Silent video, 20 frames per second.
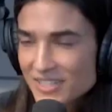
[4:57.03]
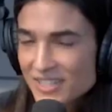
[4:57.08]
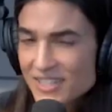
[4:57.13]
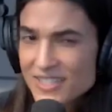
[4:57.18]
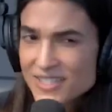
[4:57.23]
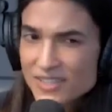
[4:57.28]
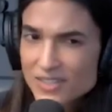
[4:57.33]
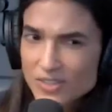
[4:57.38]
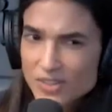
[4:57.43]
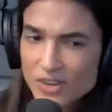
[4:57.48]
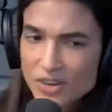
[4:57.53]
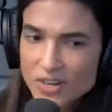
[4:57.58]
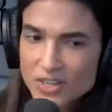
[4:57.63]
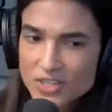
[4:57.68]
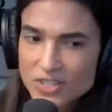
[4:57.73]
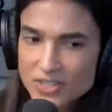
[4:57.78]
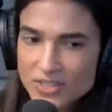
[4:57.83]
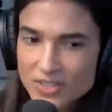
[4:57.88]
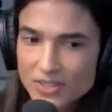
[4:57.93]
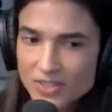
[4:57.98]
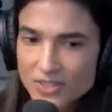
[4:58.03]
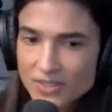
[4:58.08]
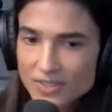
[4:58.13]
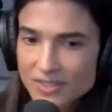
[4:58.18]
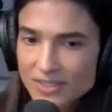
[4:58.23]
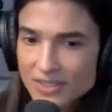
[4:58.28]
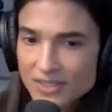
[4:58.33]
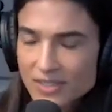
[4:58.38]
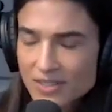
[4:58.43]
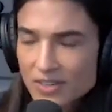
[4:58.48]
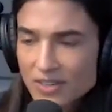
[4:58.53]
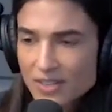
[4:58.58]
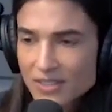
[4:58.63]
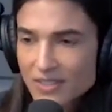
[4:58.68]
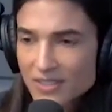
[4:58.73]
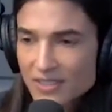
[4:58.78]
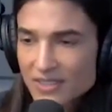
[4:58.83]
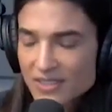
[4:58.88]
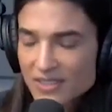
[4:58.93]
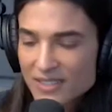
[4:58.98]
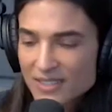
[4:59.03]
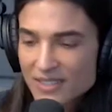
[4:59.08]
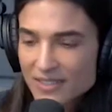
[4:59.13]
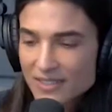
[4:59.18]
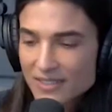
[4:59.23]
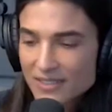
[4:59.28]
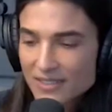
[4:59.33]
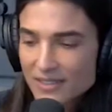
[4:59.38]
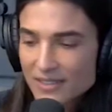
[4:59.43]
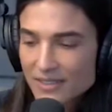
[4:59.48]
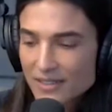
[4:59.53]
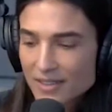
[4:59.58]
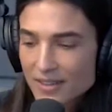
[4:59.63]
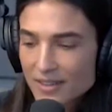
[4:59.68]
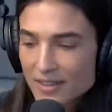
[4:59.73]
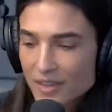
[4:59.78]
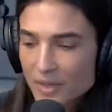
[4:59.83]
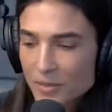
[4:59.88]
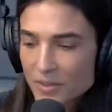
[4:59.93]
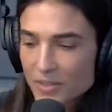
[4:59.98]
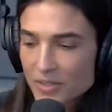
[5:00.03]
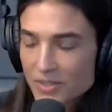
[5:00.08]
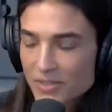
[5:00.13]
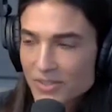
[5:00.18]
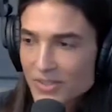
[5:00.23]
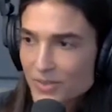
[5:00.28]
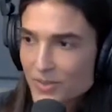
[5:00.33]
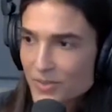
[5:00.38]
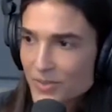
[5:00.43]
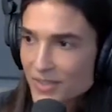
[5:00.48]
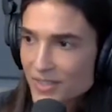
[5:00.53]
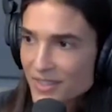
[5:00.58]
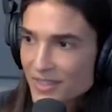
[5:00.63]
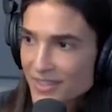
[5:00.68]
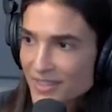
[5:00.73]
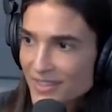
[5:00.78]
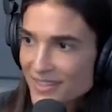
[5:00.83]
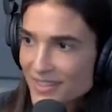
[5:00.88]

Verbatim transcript: is a little harsh though. That's hard. That's like a lot of chemicals to breathe in.